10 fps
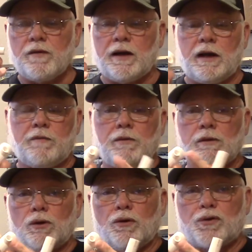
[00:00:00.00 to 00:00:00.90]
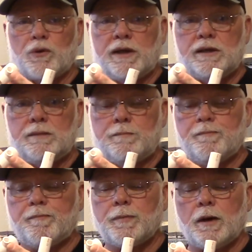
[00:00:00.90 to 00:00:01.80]
that have the little threaded
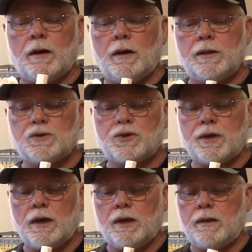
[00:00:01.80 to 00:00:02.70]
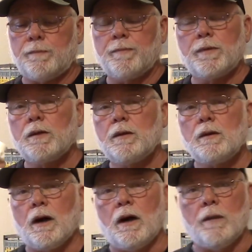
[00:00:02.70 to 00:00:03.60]
insert on it,
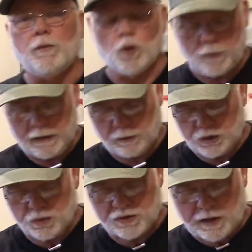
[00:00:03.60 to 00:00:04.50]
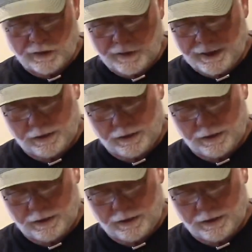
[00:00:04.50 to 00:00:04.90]
you'll be able to use it on that